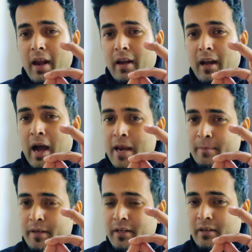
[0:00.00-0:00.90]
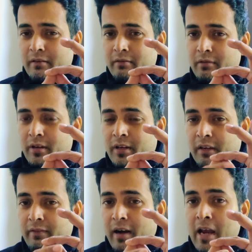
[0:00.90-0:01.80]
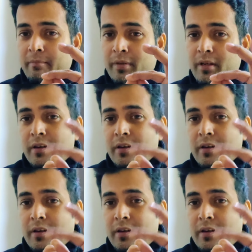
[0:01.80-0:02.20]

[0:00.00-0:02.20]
And IP, we will give IP,